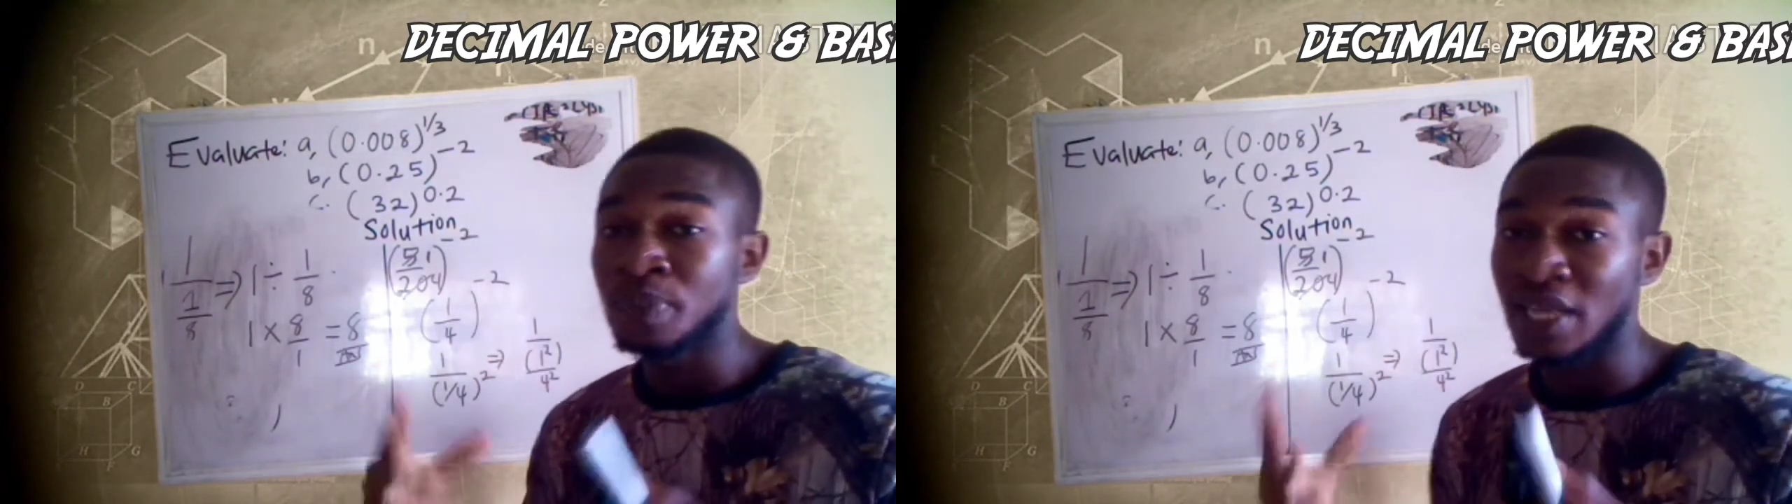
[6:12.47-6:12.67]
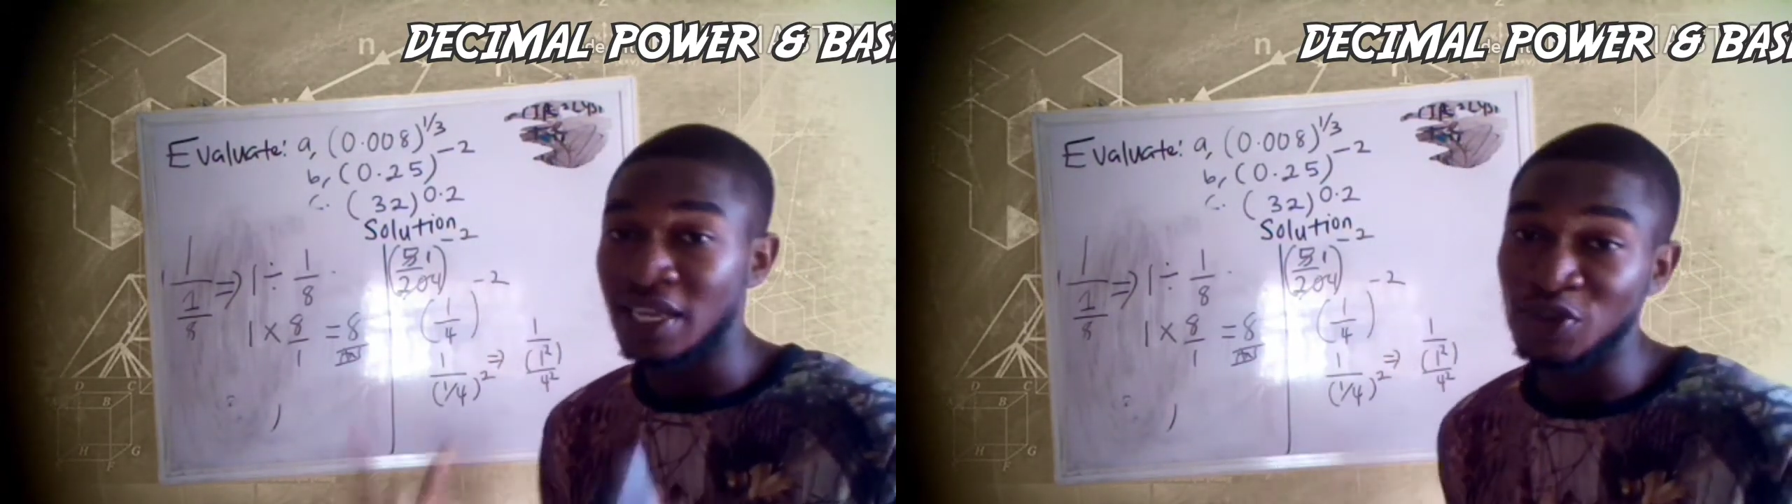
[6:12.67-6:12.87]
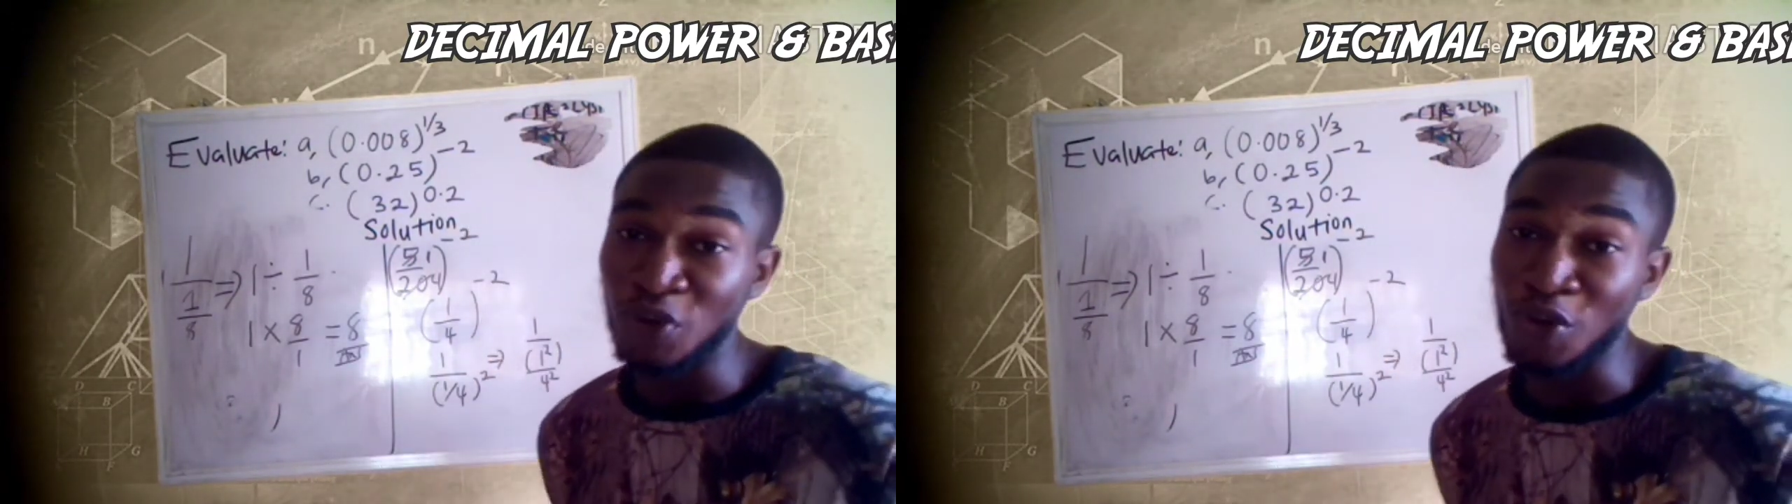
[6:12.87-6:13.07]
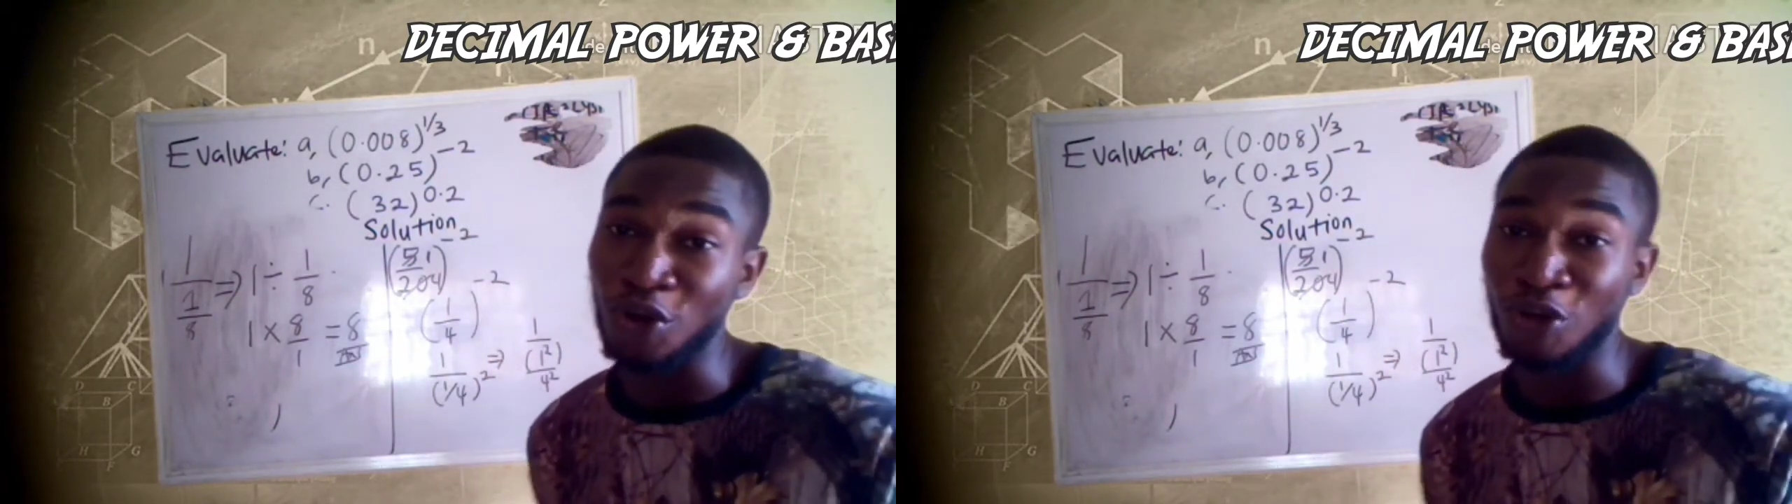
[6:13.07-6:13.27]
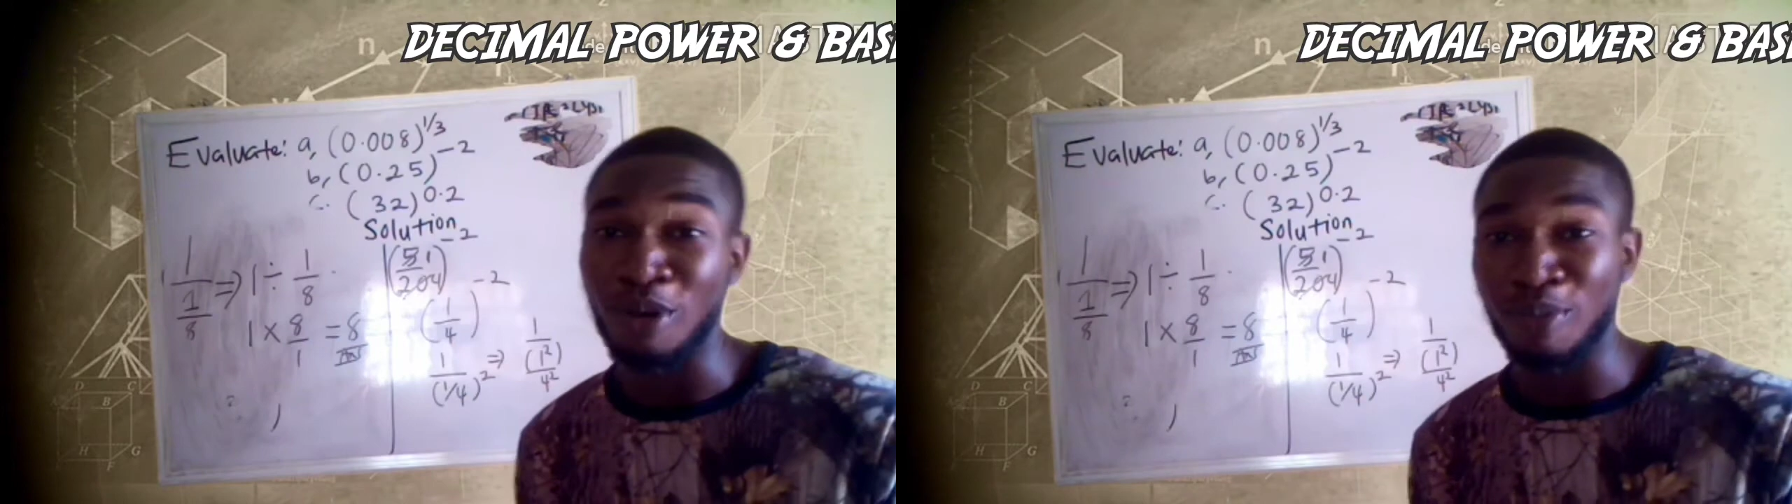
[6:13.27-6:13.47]
and know your
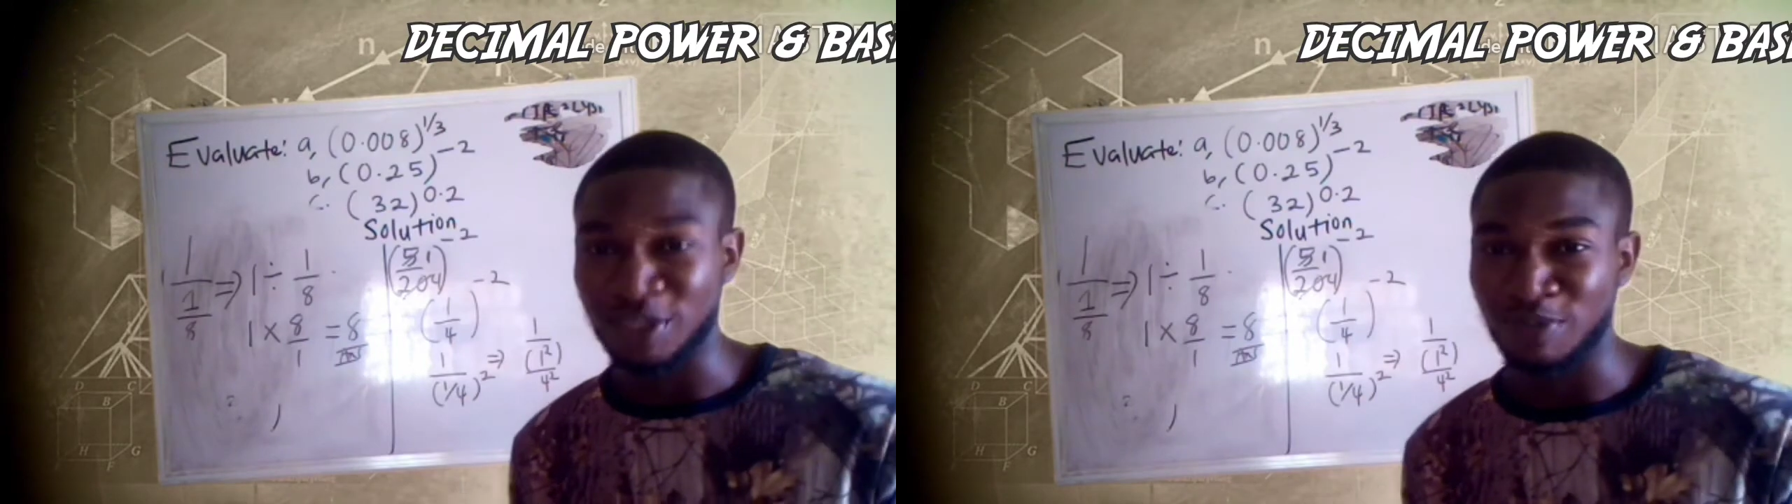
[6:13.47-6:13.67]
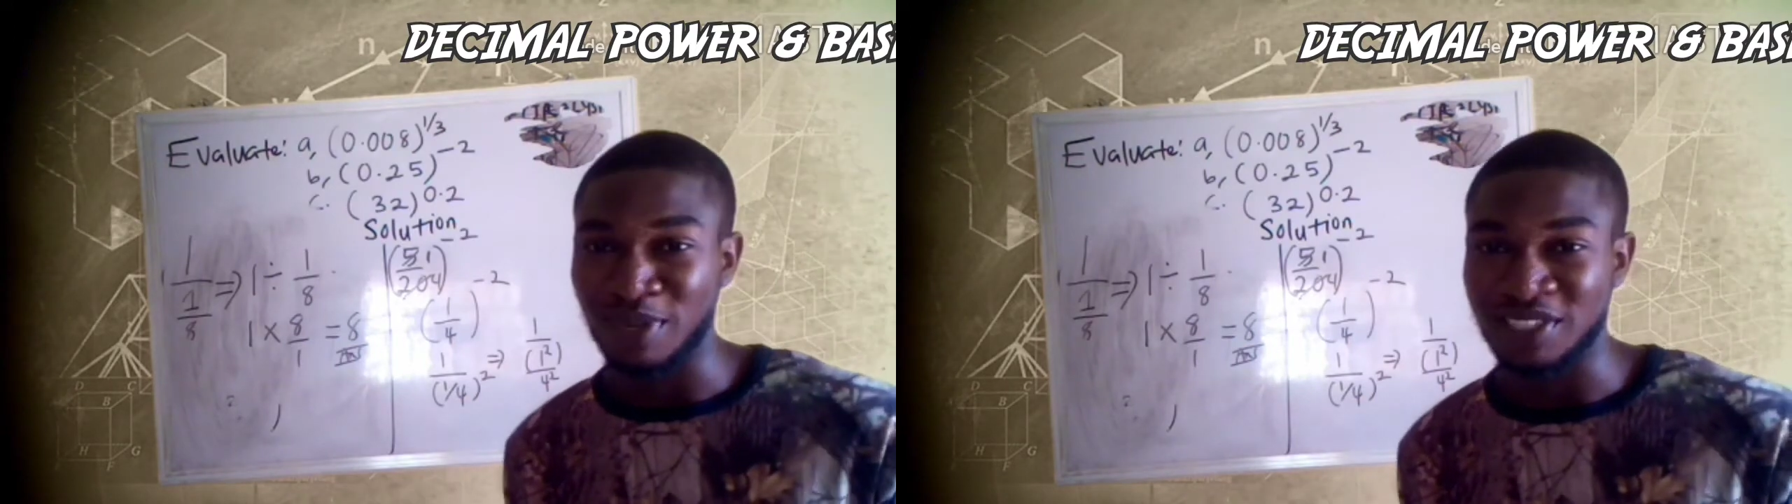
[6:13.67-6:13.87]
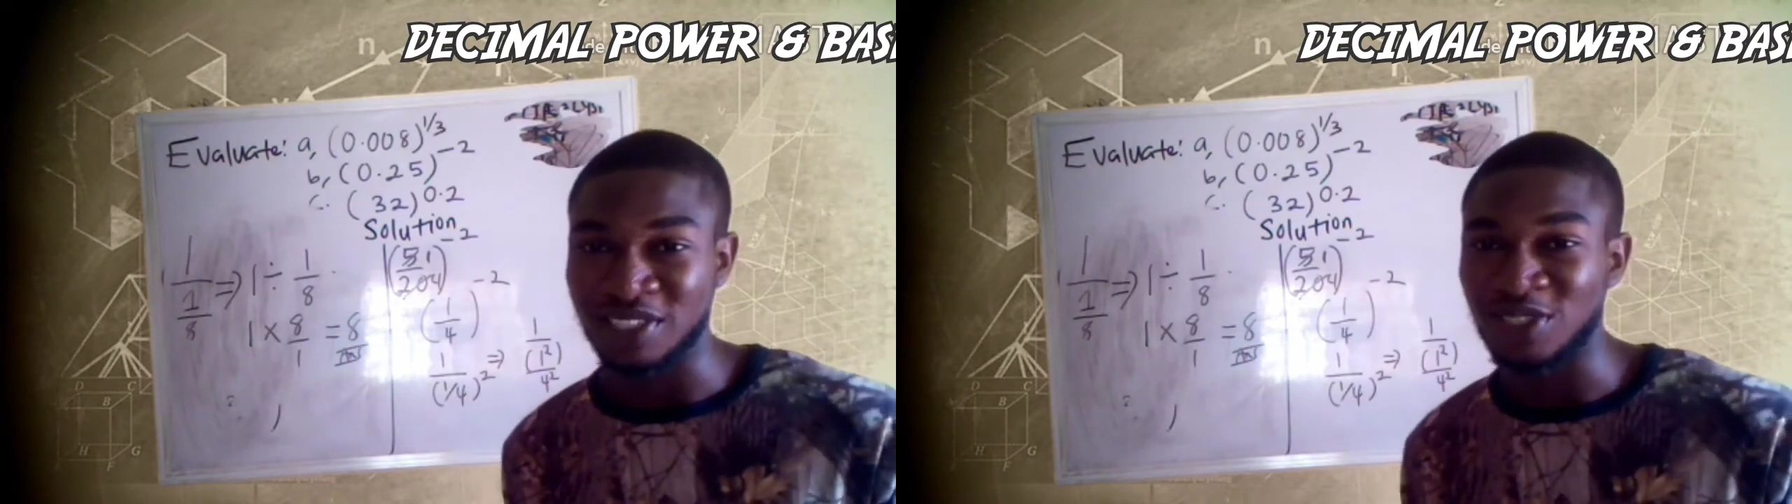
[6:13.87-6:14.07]
normal mathematics,